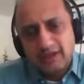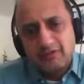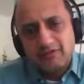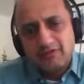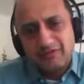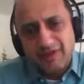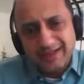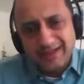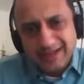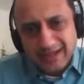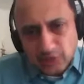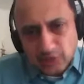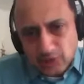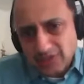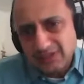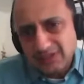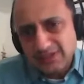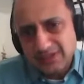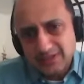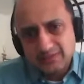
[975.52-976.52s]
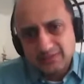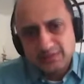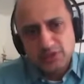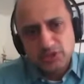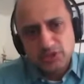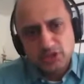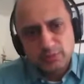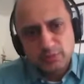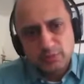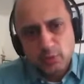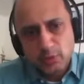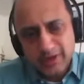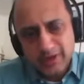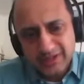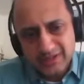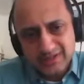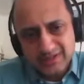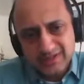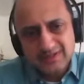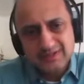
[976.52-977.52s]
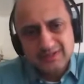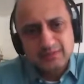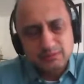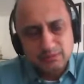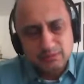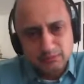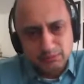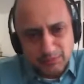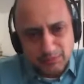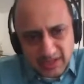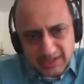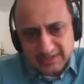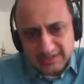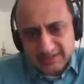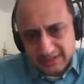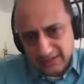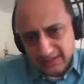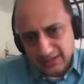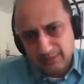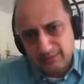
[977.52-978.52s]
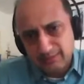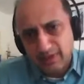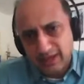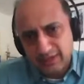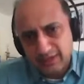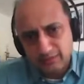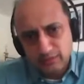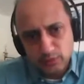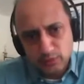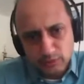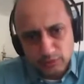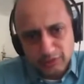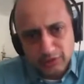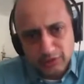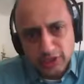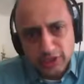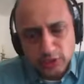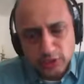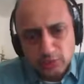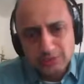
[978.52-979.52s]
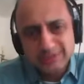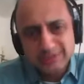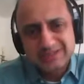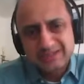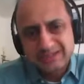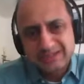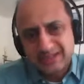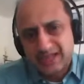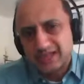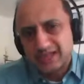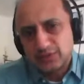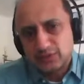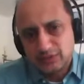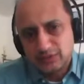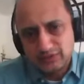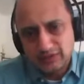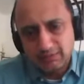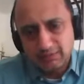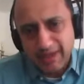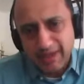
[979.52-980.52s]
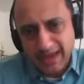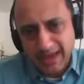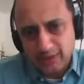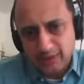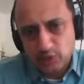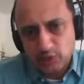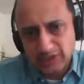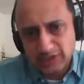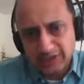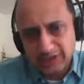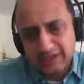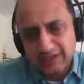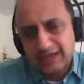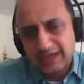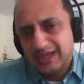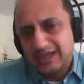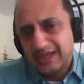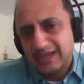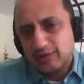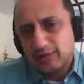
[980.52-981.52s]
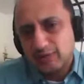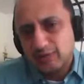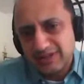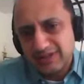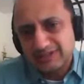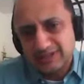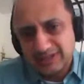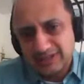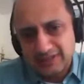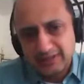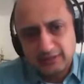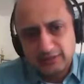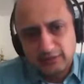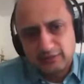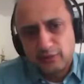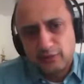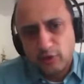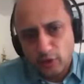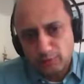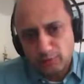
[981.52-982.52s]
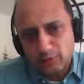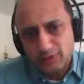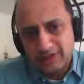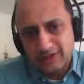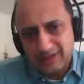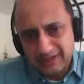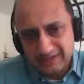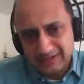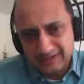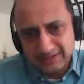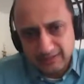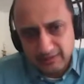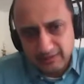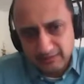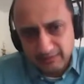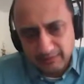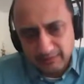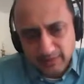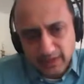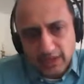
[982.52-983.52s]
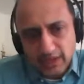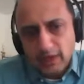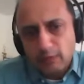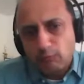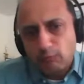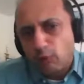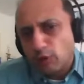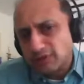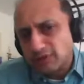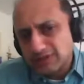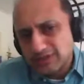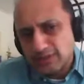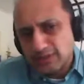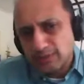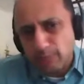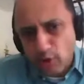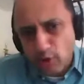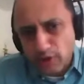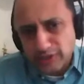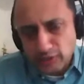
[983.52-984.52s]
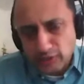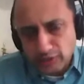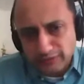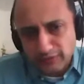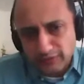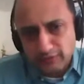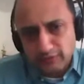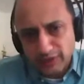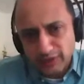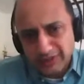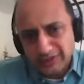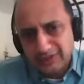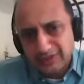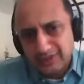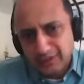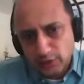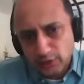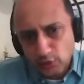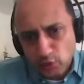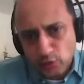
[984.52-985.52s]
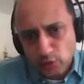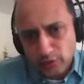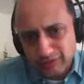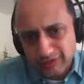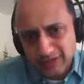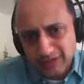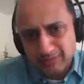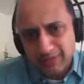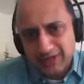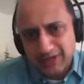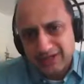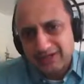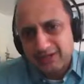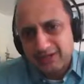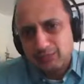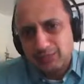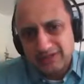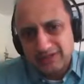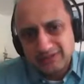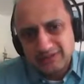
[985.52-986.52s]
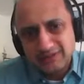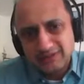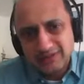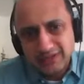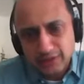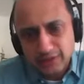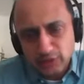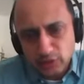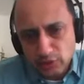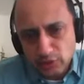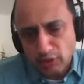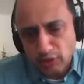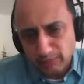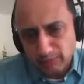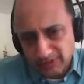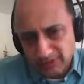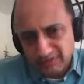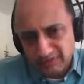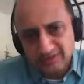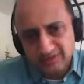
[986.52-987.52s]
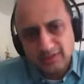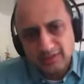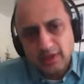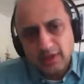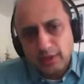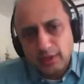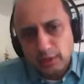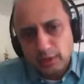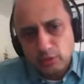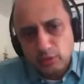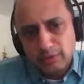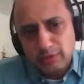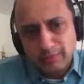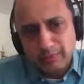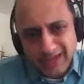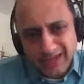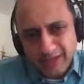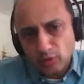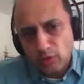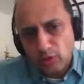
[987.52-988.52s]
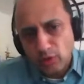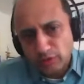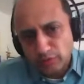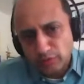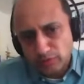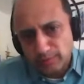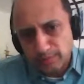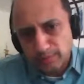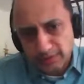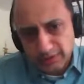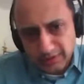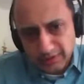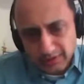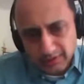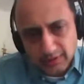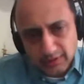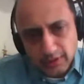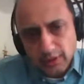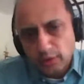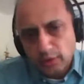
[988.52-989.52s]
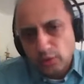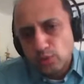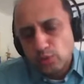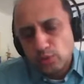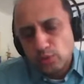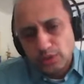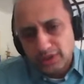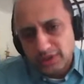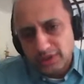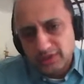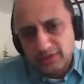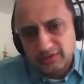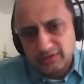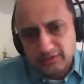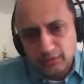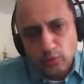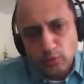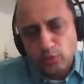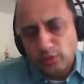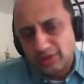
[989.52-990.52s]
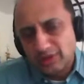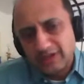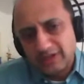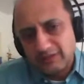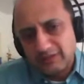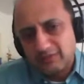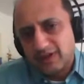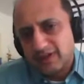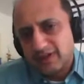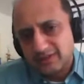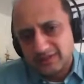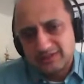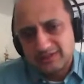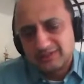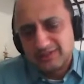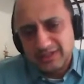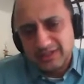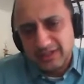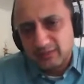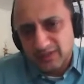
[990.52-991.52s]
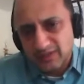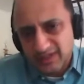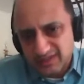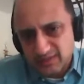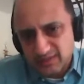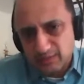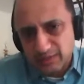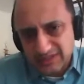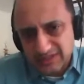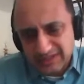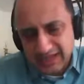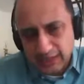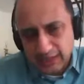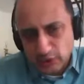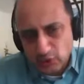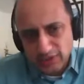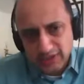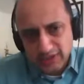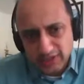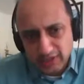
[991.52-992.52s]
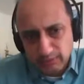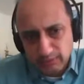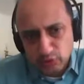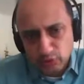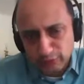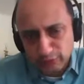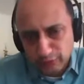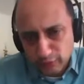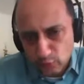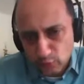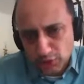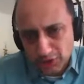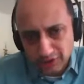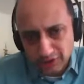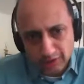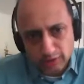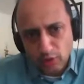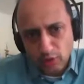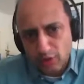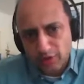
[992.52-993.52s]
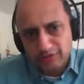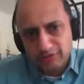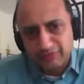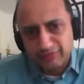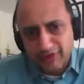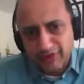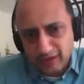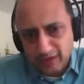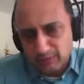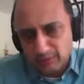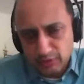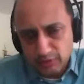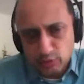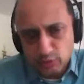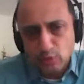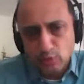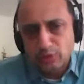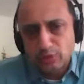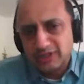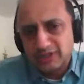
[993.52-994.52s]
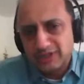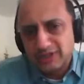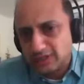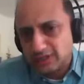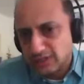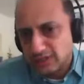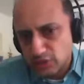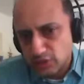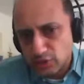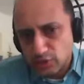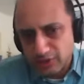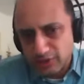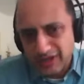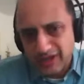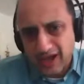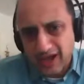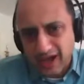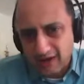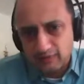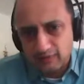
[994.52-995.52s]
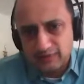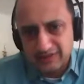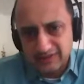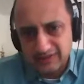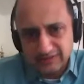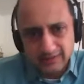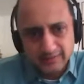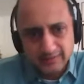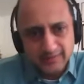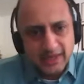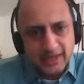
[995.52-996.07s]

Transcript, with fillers: financial services providers must, in my view, reduce the size of the packaging and rethink the formula itself. What is the point of a one-year loan repaid in monthly installments to a micro-entrepreneur who earns only once the investments actually come to fruition, or a farmer who only earns during harvest?